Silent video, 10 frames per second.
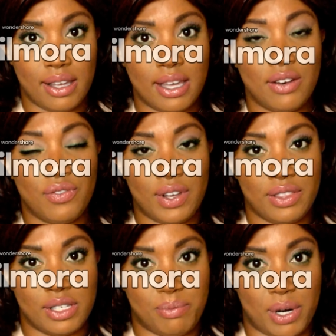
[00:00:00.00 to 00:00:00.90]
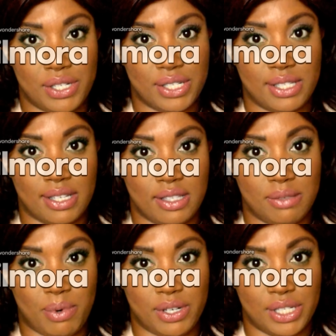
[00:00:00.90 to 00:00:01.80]
and fund this project to get this
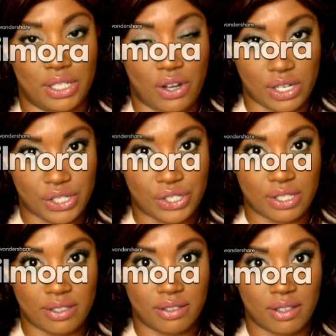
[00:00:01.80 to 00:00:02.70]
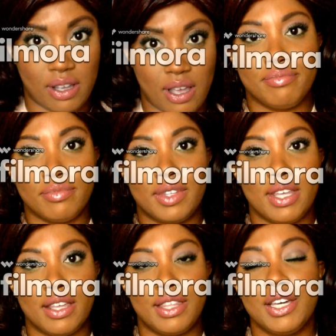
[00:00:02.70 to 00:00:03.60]
project launched.
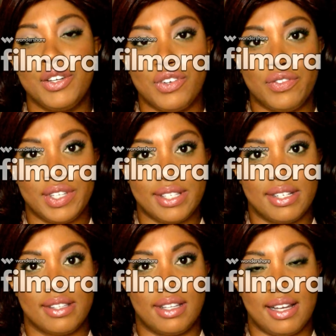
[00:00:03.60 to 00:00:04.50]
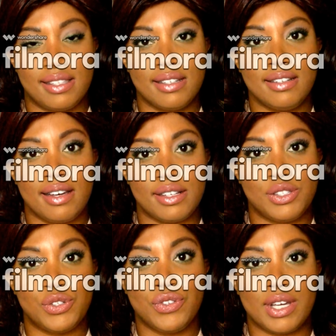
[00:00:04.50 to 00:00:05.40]
Thank you for visiting the Latinidad
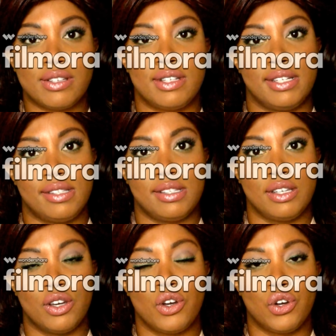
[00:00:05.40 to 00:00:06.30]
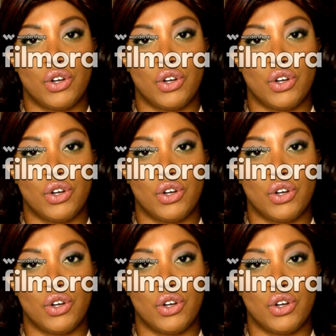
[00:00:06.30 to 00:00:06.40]
2018